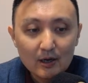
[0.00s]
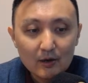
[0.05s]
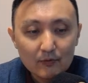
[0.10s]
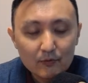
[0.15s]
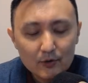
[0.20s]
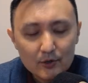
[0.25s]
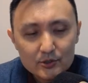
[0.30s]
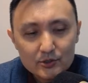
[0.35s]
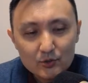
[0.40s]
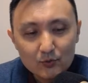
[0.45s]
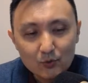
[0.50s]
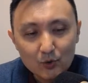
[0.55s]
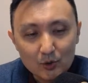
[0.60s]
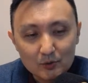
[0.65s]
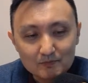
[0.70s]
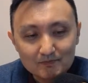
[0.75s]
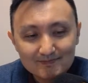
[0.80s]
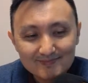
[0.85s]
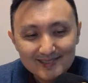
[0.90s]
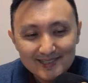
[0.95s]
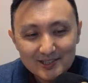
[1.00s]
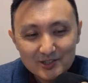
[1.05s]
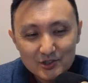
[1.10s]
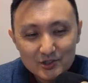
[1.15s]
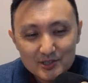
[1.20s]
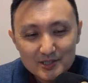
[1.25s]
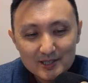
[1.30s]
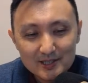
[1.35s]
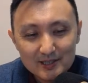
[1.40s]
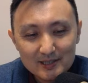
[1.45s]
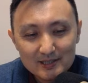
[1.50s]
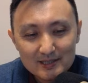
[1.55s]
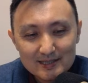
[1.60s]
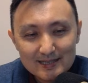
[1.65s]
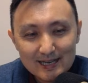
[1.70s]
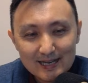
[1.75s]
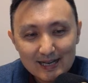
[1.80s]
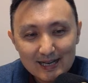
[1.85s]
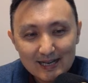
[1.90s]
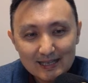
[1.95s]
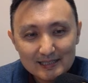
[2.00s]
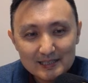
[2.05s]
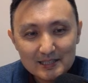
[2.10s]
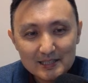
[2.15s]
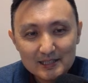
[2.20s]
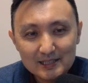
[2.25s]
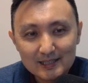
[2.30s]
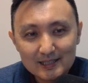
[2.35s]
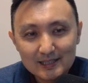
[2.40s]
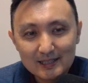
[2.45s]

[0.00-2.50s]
First of all, interesting that